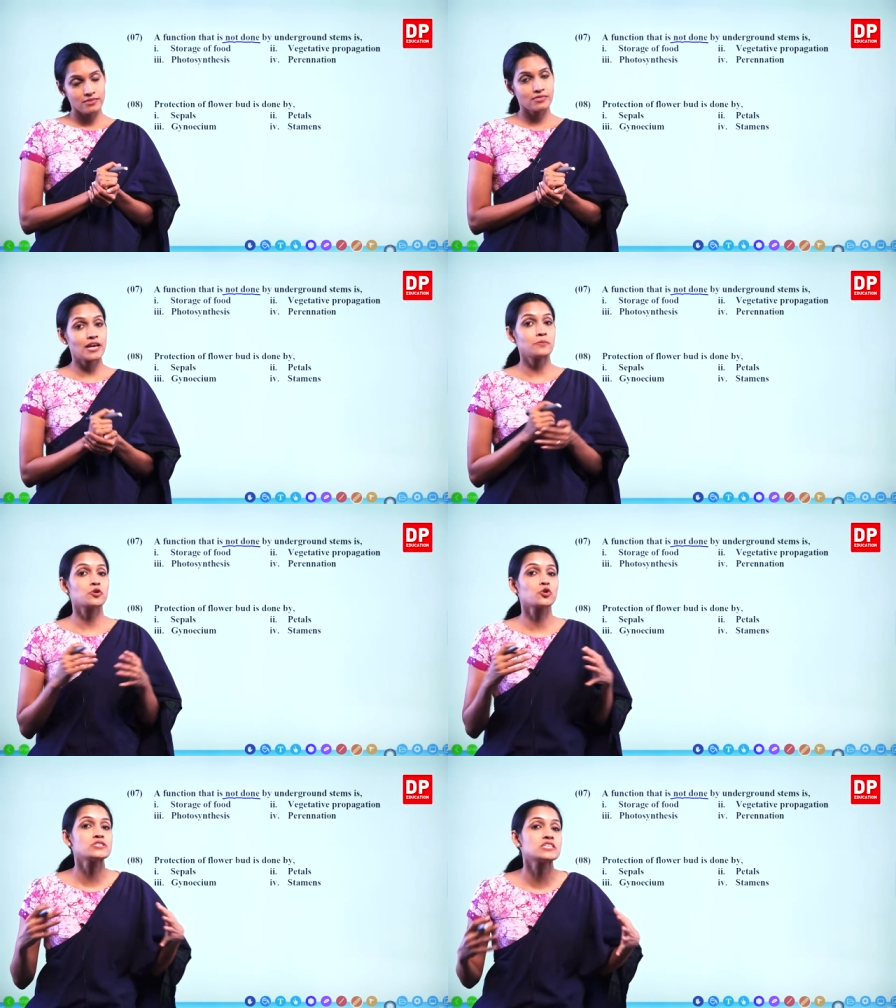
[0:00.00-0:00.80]
That
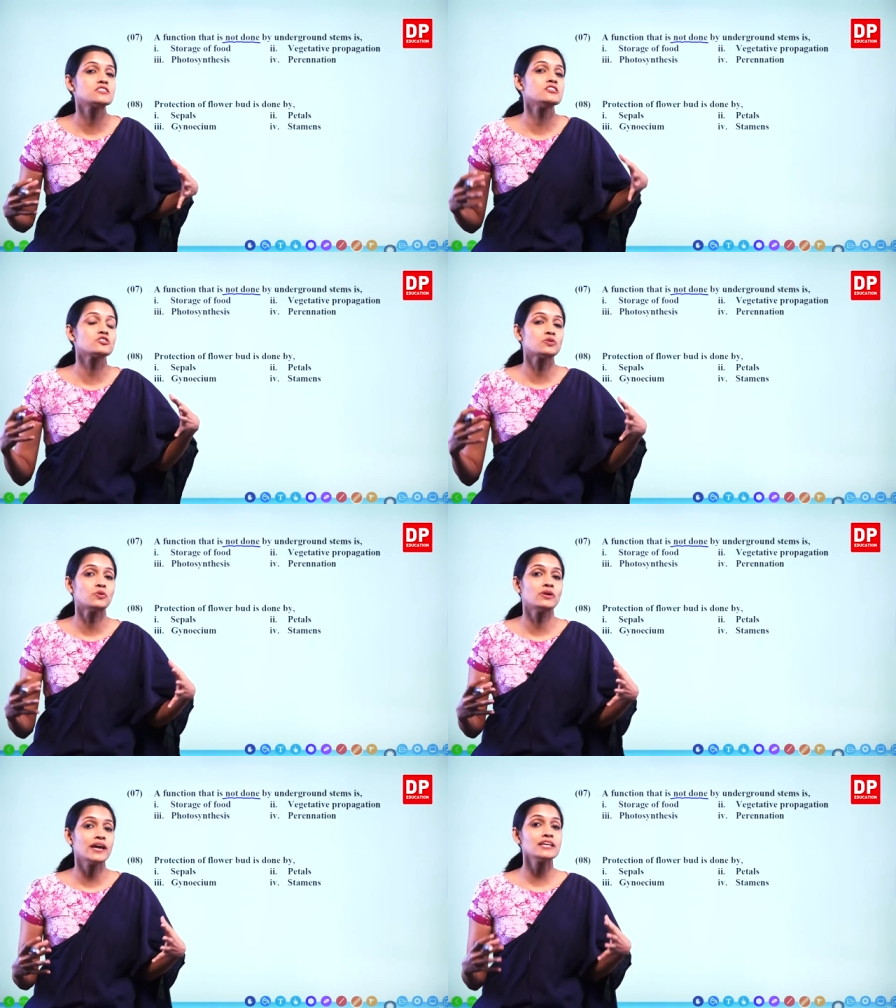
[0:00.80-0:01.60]
process is
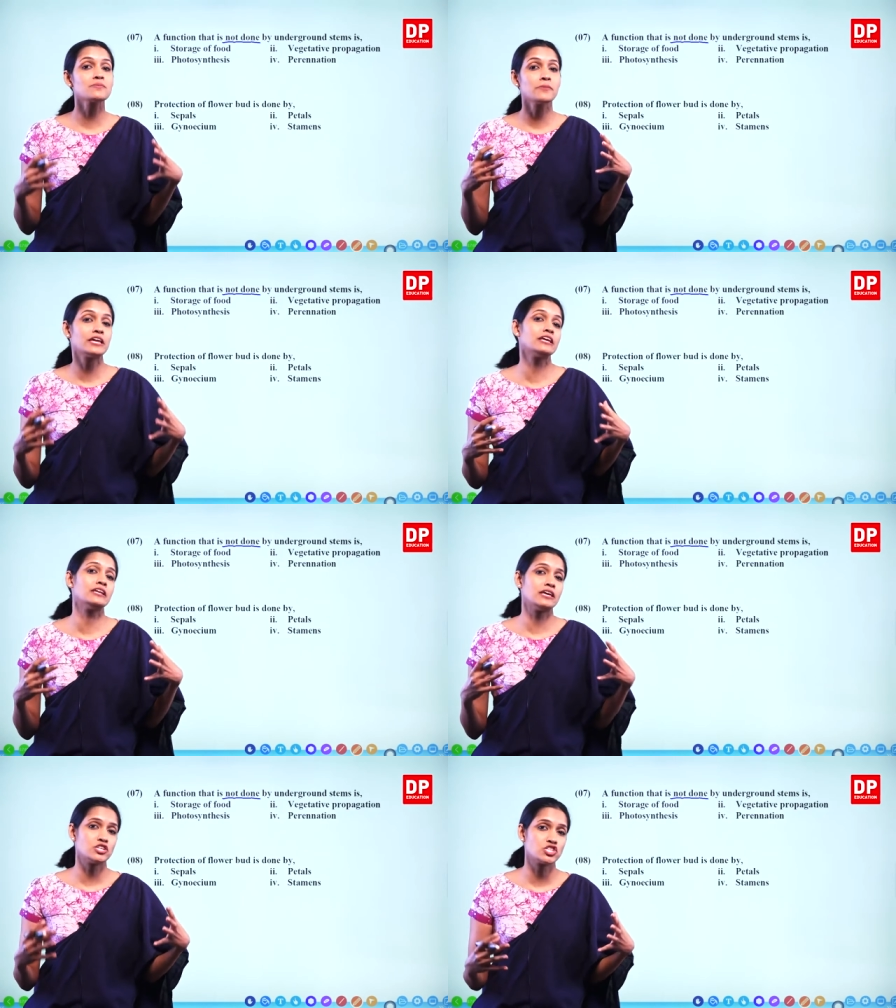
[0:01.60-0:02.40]
known as
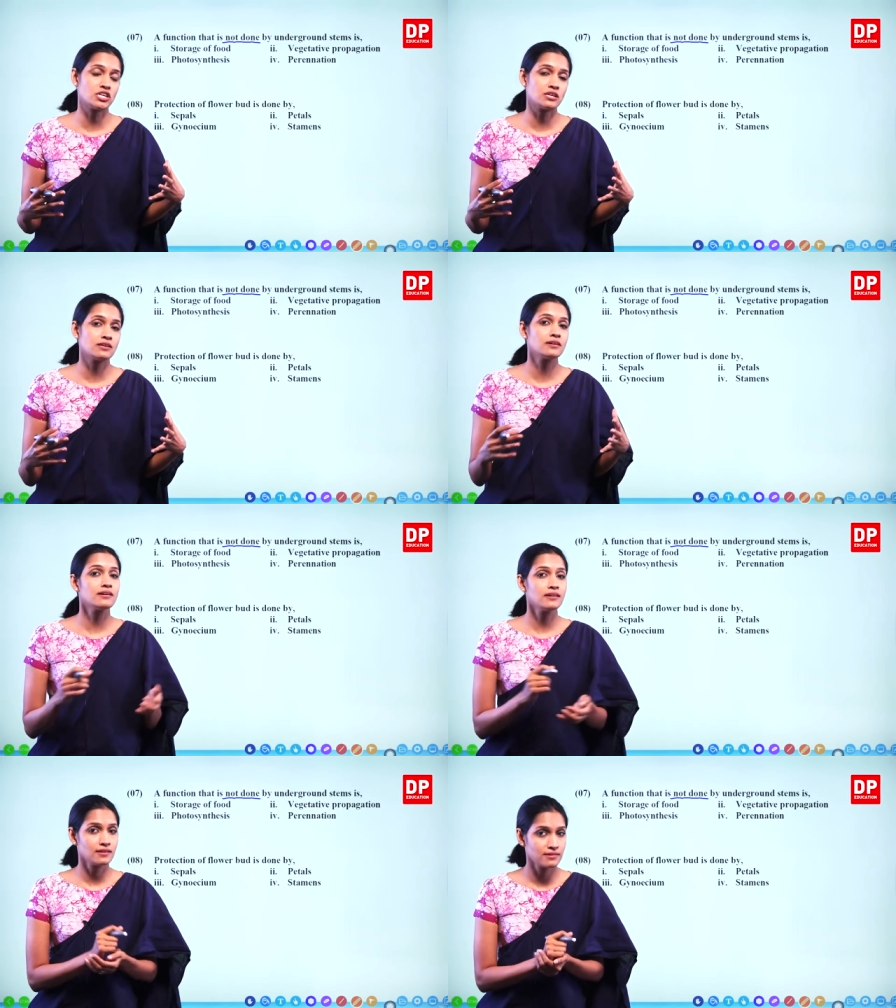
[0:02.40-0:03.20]
perennation,
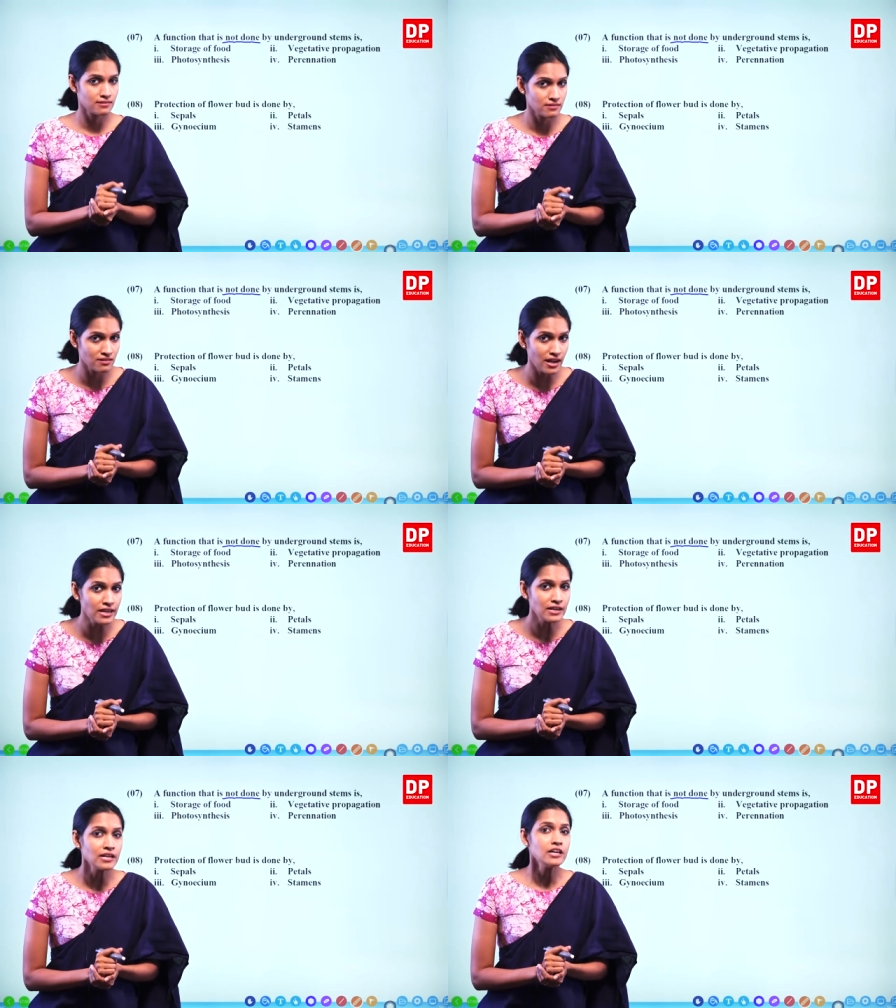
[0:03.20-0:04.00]
right?